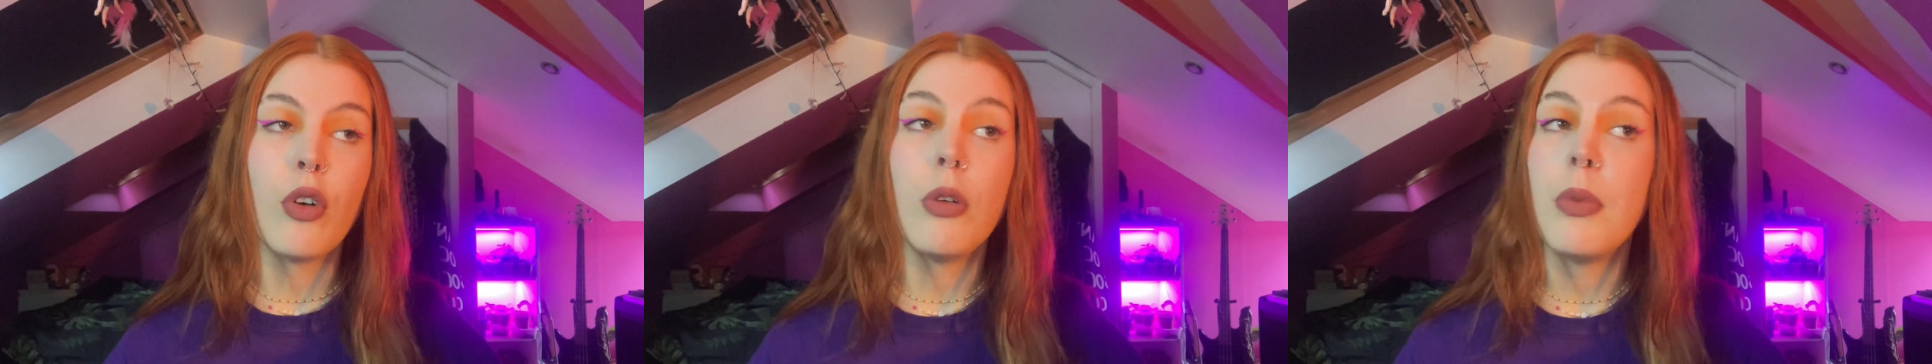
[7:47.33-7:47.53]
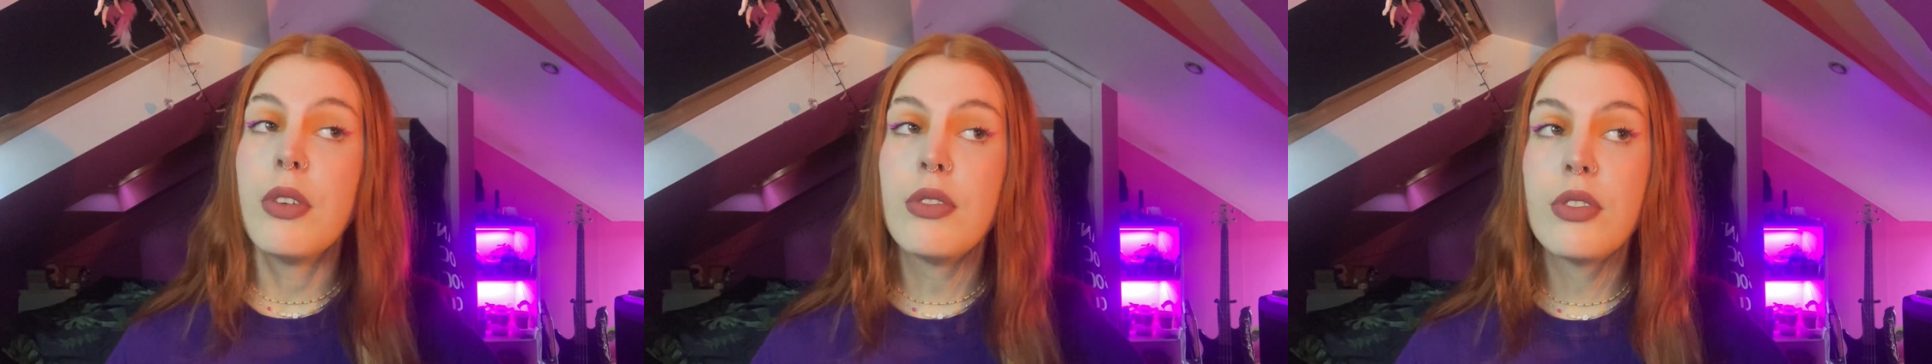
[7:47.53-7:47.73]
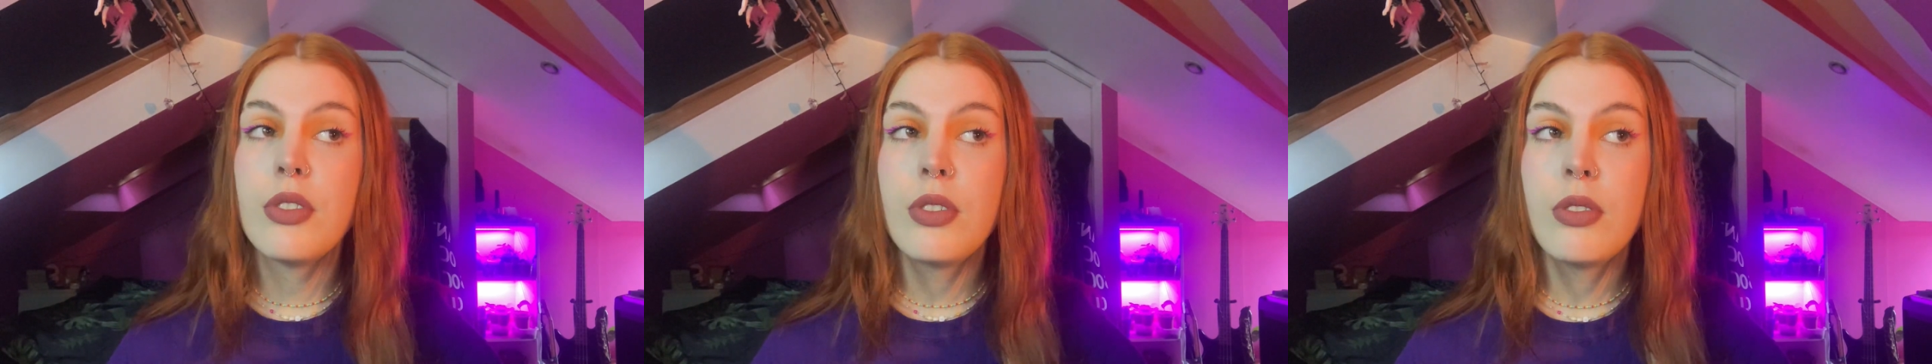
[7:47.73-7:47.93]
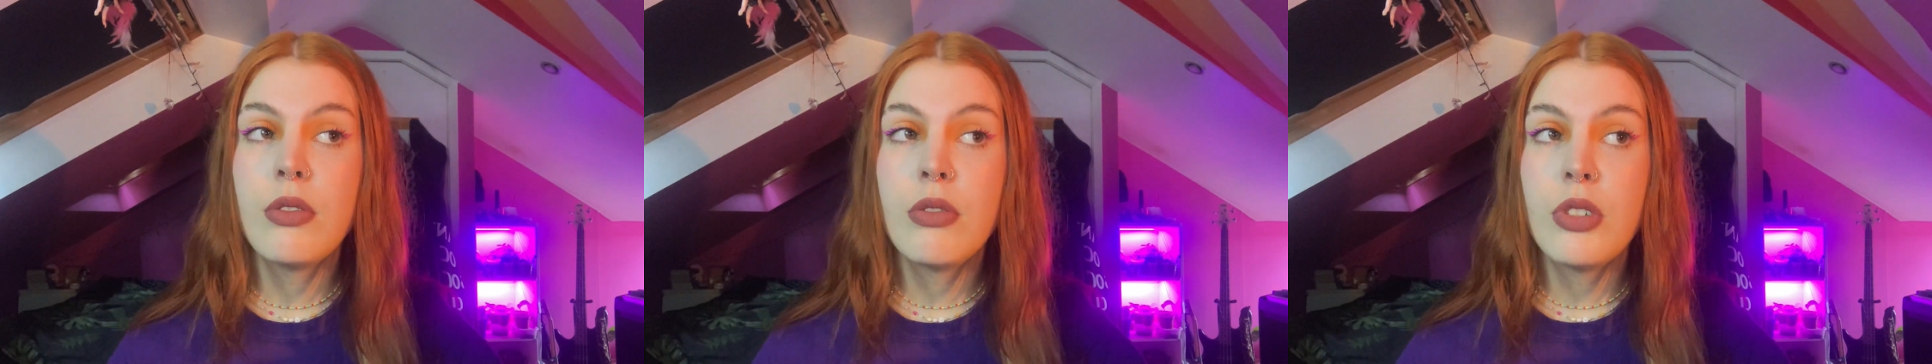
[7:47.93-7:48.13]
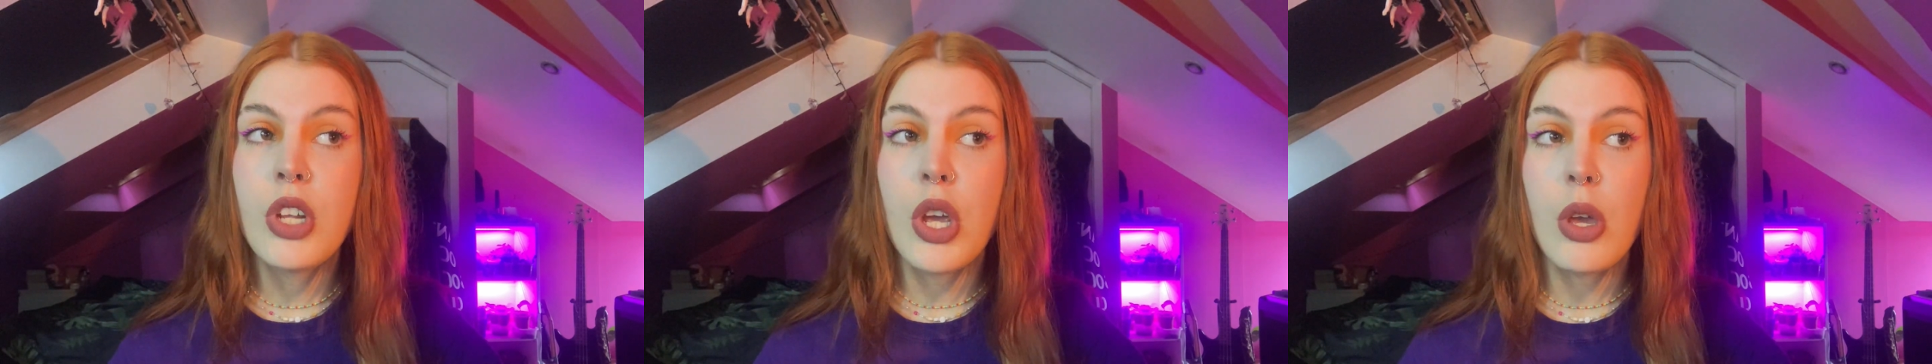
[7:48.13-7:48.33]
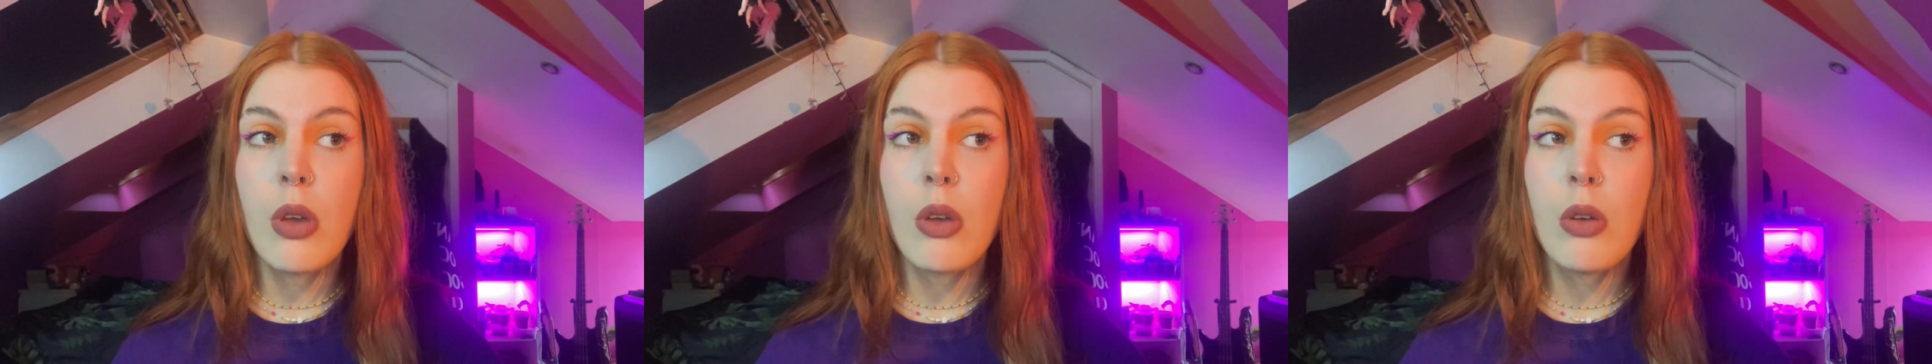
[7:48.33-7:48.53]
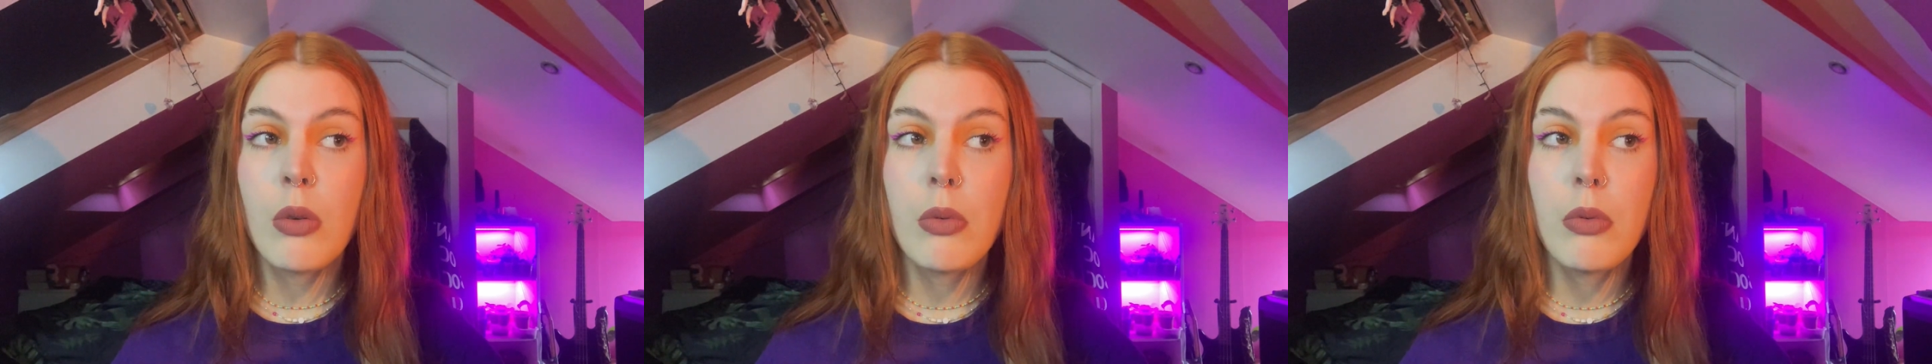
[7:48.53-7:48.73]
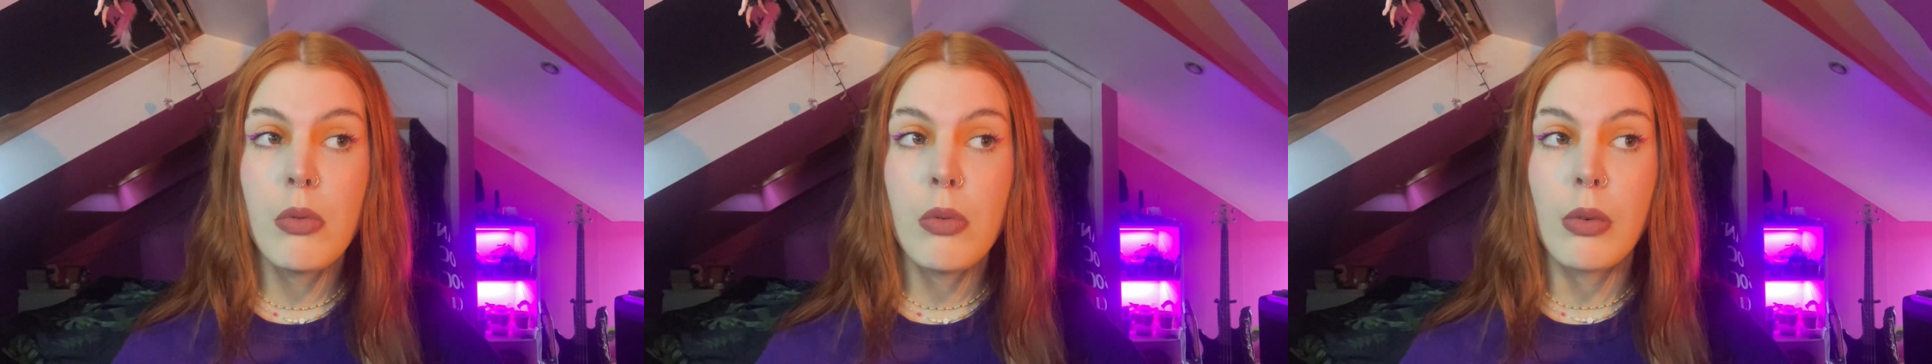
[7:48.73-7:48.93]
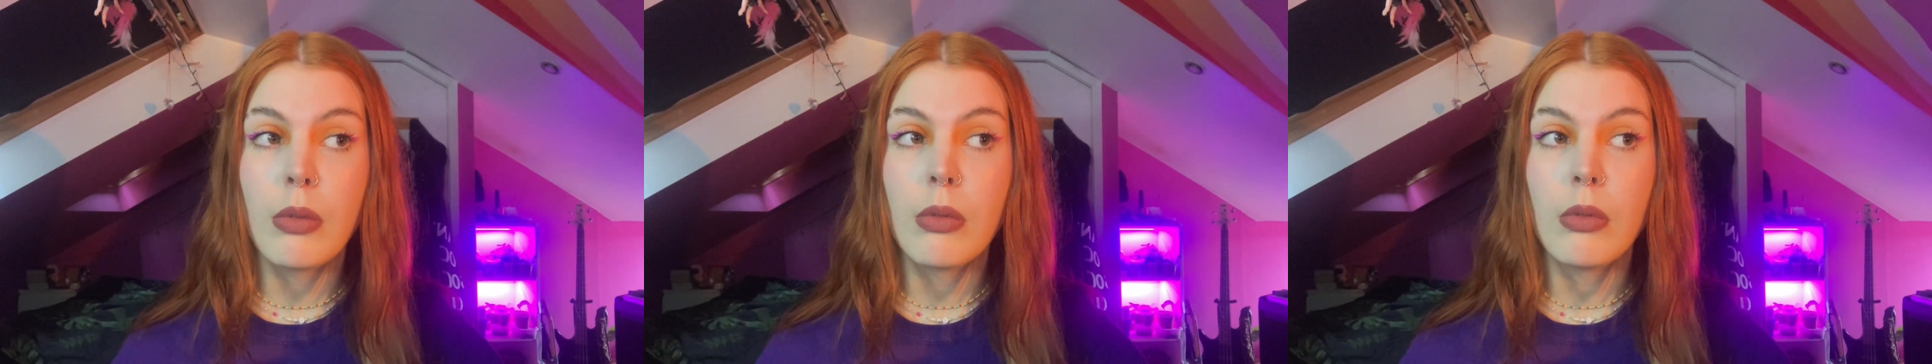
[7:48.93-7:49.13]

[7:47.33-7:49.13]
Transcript: almost 2